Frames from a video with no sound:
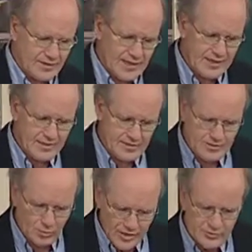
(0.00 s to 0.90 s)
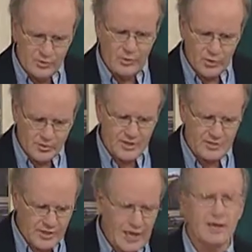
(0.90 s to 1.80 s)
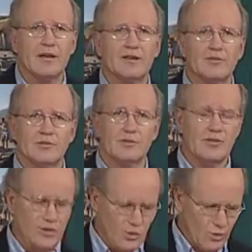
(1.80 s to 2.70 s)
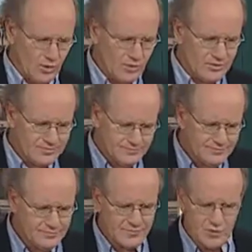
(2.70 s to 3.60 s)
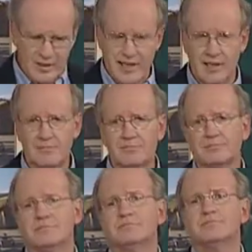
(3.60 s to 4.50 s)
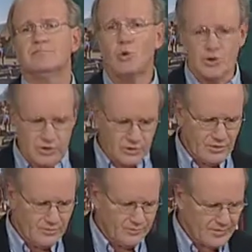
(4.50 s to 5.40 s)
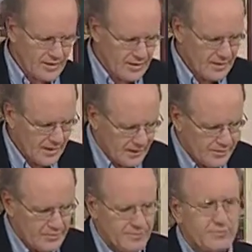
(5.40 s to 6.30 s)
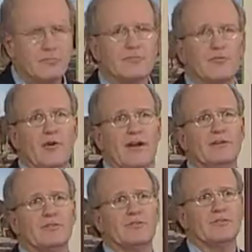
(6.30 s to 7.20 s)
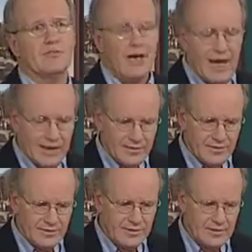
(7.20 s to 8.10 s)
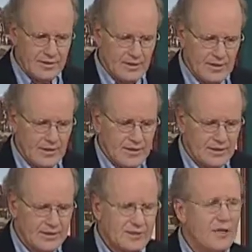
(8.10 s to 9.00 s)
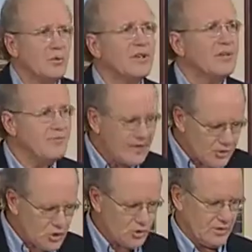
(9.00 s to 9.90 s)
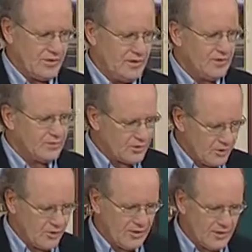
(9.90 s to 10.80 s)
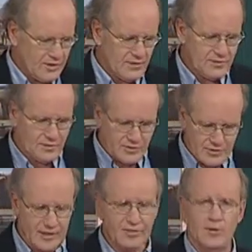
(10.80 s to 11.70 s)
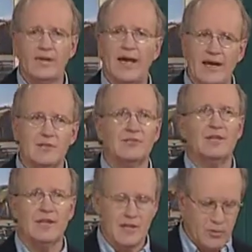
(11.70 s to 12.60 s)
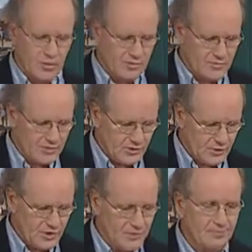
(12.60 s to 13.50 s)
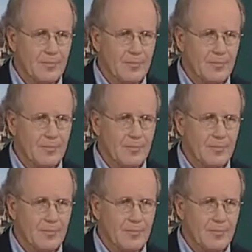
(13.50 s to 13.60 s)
that the Western European colonizers of the New World, Spain, Portugal, England, France, Holland, that they would eventually turn to slavery as the labor solution.